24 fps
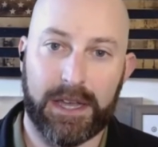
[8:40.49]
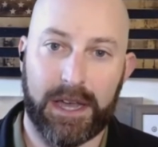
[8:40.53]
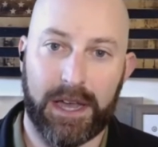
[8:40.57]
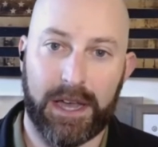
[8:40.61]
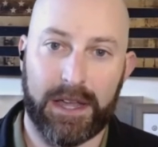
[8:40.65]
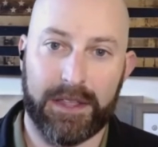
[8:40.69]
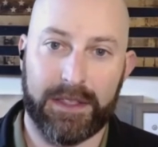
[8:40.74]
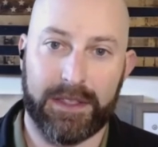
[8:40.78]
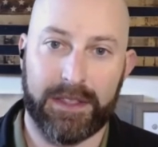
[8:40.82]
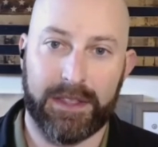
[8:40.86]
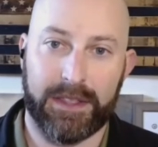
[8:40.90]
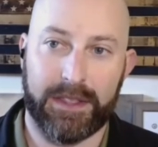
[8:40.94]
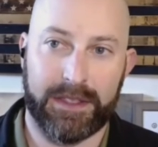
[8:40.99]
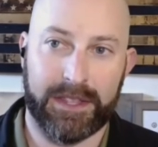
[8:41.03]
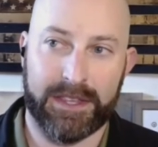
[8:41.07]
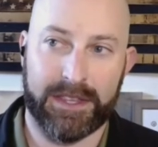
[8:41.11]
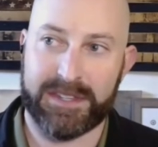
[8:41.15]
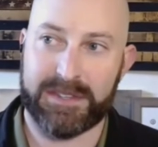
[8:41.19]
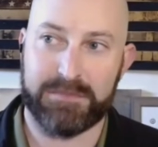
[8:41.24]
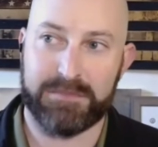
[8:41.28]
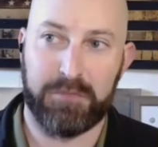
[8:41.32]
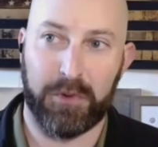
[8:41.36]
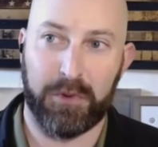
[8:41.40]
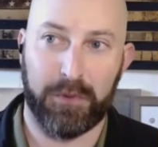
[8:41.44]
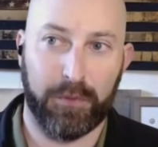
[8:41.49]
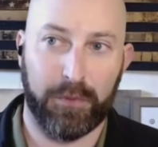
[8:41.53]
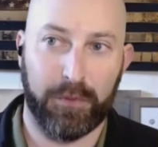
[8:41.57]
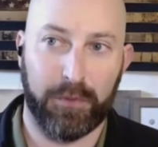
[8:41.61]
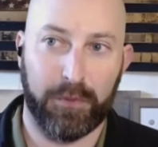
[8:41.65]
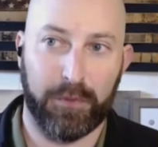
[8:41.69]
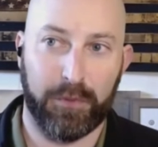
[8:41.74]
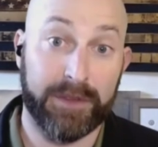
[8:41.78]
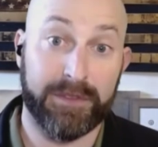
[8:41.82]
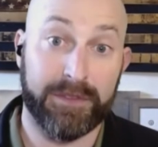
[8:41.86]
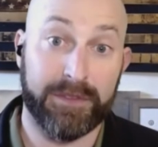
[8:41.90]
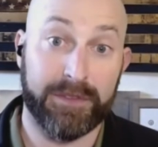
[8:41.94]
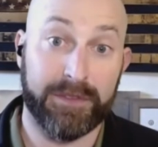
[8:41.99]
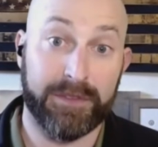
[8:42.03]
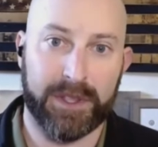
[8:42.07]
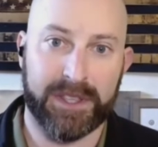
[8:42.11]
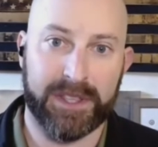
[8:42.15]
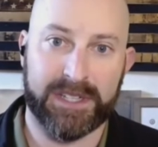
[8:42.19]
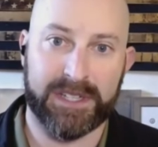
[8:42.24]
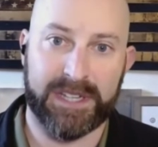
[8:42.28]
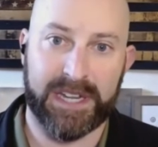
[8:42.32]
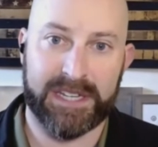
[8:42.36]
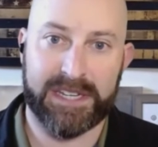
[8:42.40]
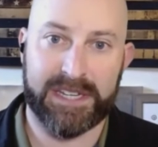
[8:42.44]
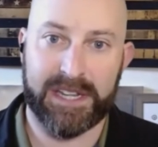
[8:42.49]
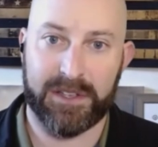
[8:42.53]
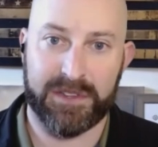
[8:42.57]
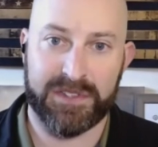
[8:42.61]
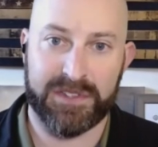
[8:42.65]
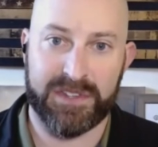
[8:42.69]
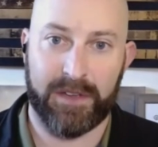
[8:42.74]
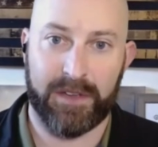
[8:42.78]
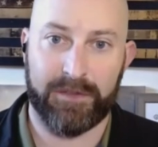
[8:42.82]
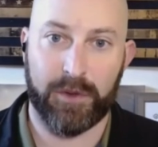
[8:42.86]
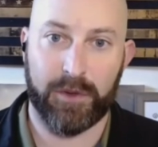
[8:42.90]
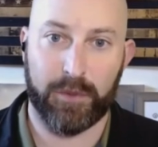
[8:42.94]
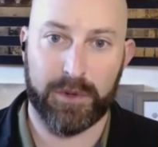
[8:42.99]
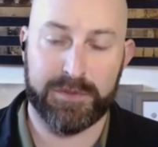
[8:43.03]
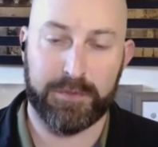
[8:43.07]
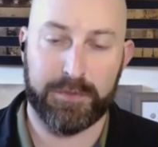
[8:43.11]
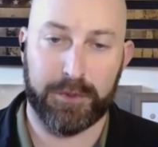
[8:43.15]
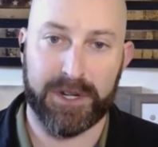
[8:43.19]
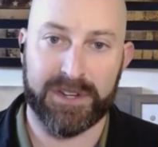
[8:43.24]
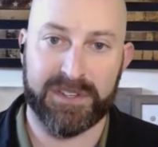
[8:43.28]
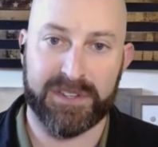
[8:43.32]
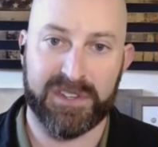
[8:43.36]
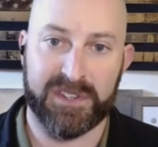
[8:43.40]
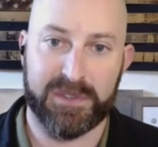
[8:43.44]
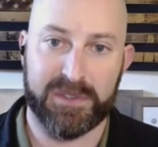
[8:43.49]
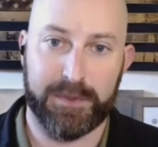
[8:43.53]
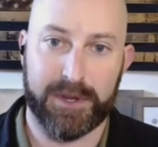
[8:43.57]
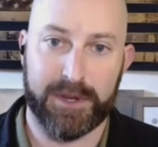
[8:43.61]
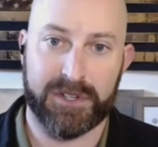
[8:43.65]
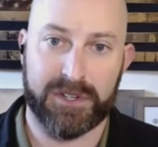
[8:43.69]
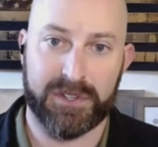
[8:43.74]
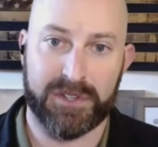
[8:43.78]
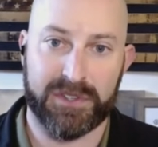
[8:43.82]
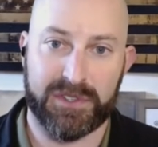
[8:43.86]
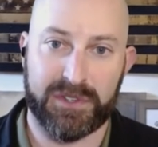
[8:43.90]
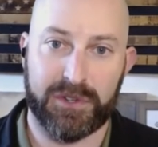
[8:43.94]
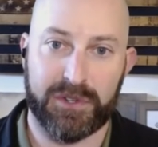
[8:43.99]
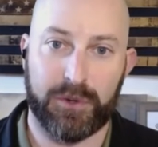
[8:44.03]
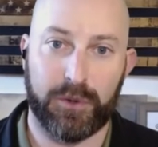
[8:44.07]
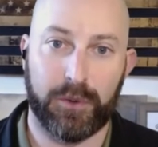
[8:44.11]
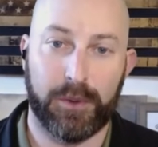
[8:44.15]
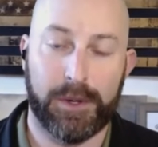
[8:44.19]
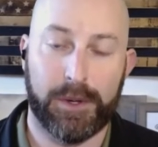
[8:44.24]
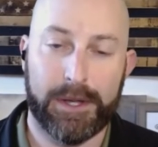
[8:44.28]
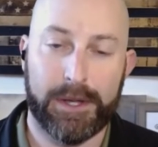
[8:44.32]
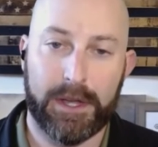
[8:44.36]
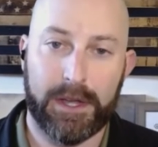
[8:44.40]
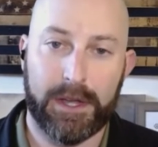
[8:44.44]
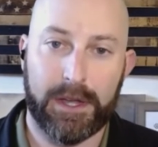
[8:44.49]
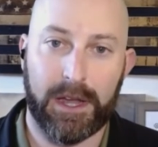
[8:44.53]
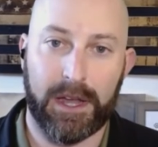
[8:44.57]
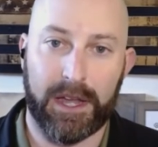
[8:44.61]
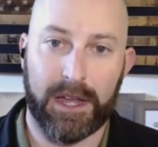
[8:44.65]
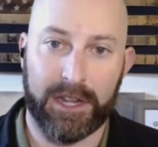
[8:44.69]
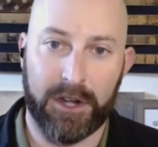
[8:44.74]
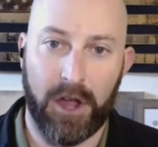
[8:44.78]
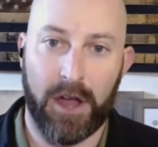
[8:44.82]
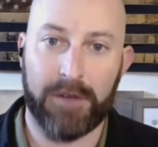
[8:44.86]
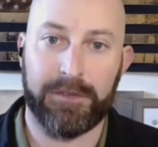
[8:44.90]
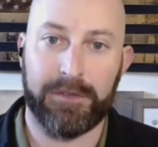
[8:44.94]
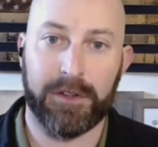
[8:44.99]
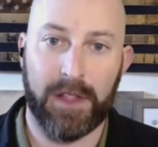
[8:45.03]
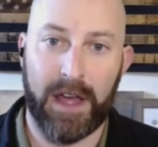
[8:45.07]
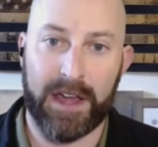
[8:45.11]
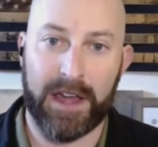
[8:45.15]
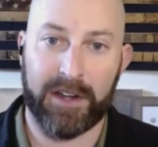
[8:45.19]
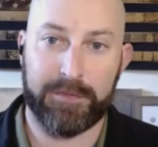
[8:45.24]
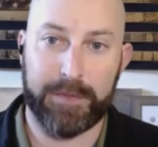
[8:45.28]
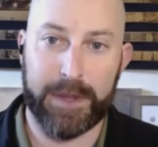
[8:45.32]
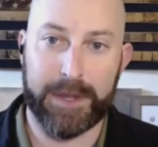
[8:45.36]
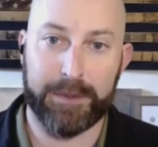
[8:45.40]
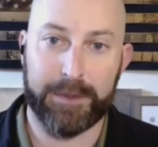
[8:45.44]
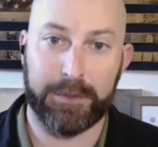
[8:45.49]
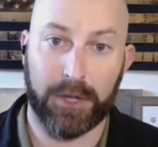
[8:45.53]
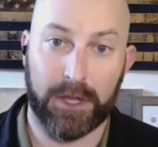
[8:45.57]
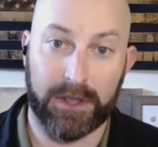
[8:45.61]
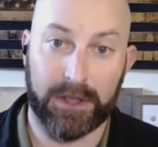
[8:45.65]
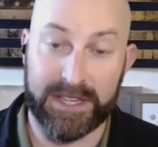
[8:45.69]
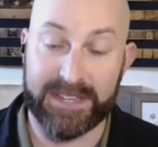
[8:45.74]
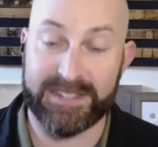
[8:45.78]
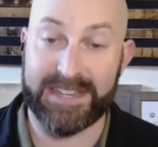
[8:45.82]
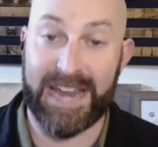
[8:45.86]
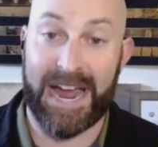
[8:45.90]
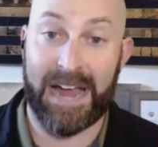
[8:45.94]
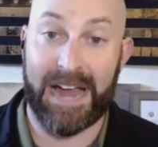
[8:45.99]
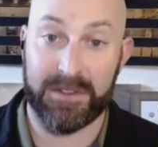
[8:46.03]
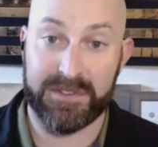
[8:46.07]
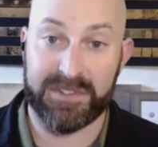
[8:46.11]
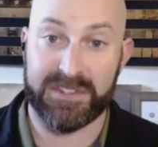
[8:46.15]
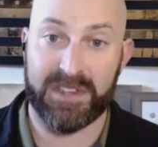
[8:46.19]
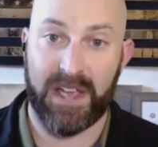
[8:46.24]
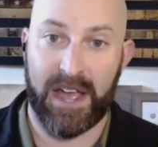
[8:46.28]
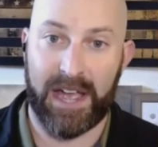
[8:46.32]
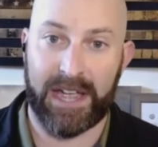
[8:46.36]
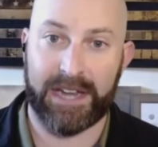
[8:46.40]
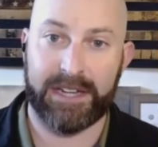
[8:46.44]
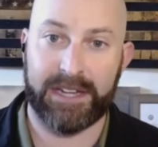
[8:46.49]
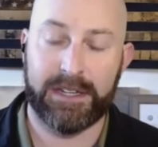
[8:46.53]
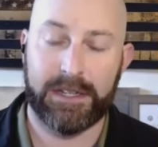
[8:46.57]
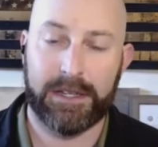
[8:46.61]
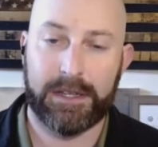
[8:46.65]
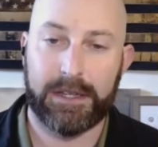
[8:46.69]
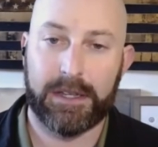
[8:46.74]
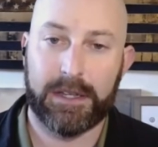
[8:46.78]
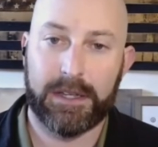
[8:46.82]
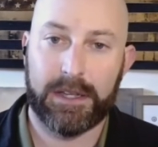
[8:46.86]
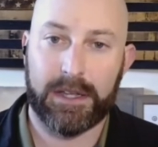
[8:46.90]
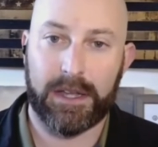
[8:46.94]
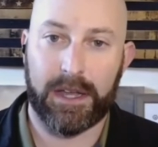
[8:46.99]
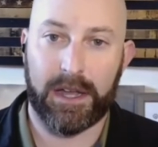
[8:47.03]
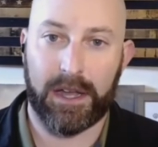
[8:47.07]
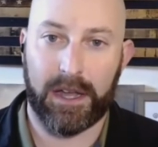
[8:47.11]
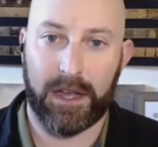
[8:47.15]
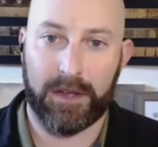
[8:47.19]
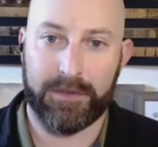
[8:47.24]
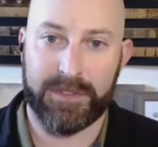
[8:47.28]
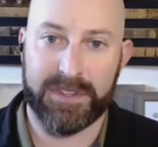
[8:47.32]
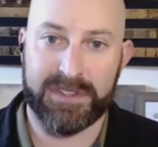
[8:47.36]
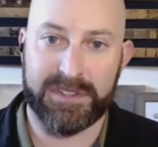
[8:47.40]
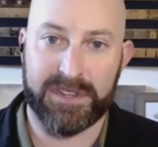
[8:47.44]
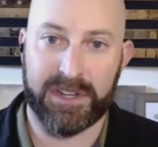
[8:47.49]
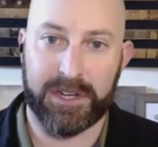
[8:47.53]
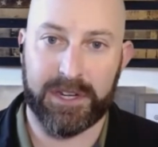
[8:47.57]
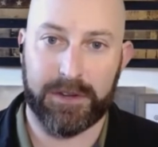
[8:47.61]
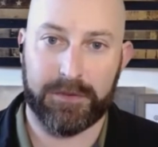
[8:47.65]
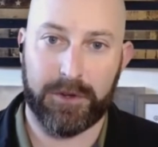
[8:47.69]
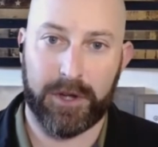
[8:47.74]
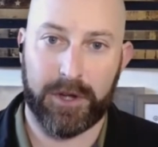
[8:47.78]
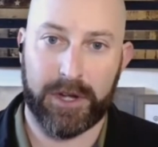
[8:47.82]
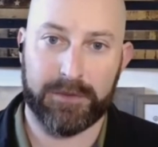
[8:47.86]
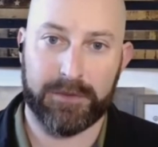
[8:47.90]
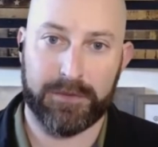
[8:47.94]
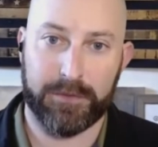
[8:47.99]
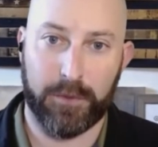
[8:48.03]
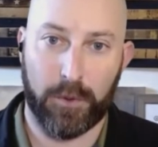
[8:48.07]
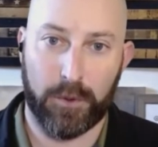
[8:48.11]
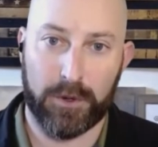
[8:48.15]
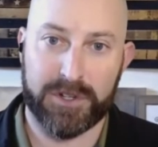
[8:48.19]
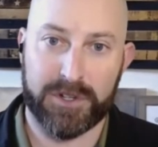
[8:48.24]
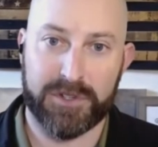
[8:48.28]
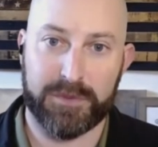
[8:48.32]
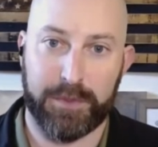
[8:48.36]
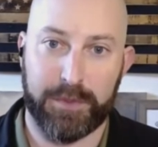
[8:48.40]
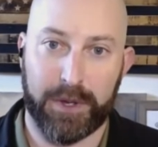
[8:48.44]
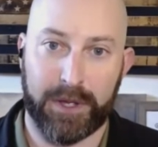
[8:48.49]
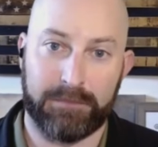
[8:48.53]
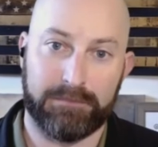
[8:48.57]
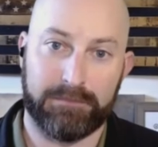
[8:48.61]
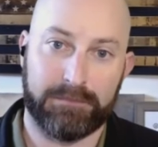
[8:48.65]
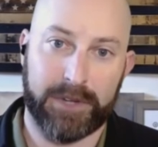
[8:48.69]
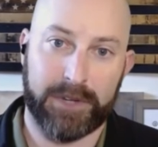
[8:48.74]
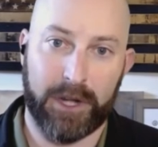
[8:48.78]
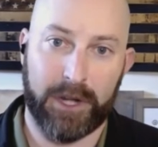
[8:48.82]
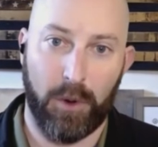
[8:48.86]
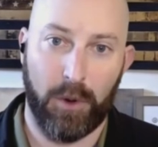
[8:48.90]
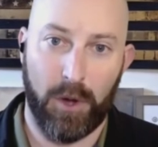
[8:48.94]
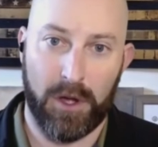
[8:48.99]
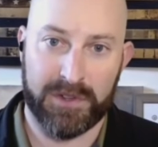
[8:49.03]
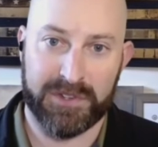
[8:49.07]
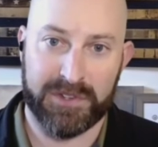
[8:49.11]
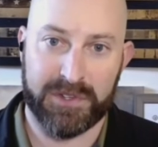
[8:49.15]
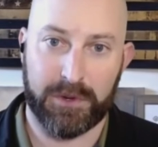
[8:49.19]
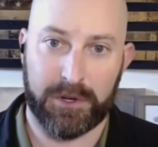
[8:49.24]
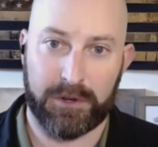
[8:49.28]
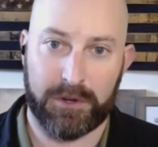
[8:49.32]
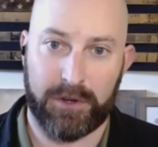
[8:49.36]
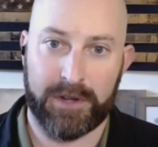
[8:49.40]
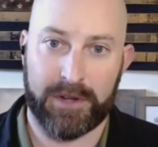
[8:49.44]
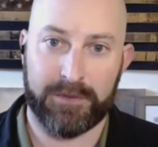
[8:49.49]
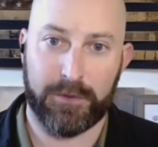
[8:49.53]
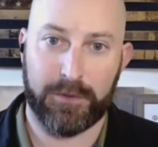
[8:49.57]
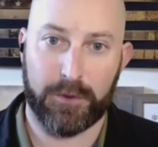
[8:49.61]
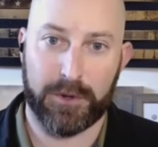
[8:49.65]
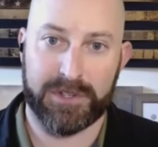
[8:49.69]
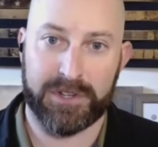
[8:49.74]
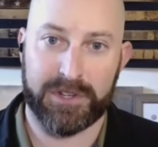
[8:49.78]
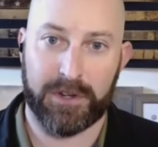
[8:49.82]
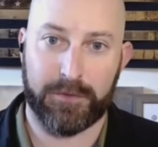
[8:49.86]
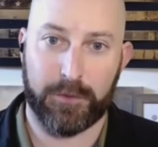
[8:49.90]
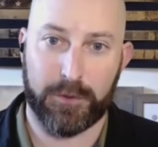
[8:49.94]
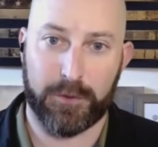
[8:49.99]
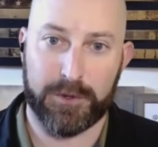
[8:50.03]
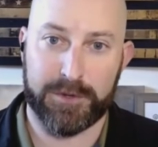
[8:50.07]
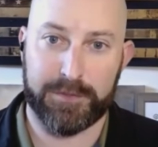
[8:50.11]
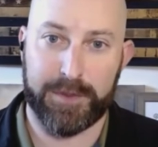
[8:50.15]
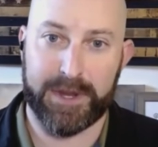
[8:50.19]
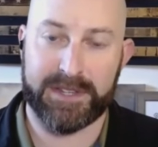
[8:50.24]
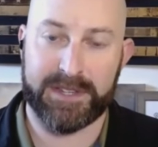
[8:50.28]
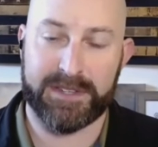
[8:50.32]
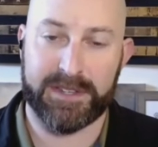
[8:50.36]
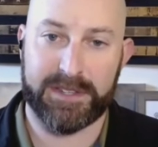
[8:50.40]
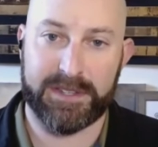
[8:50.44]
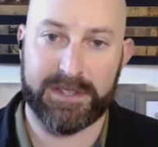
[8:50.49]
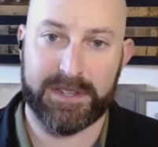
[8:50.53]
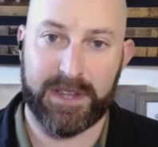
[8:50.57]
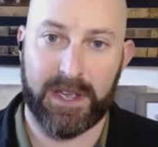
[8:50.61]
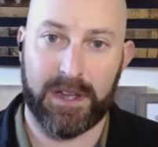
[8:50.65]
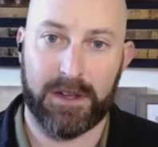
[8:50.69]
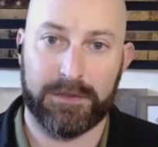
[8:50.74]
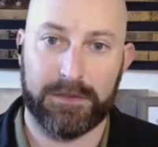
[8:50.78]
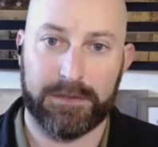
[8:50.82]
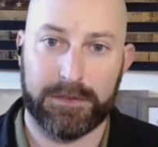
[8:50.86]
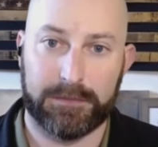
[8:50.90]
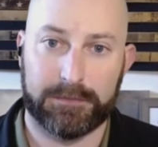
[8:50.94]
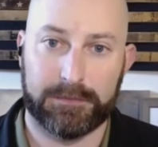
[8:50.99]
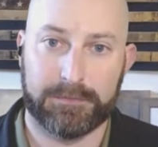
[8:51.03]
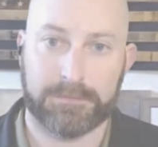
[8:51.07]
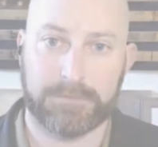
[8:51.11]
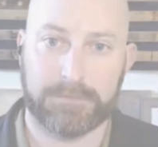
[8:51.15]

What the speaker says: This, before even knowing the details of it, was pretty suspicious to an awful lot of people, at least outside of the city of Grand Forks, but also at Grand Forks Air Force Base itself.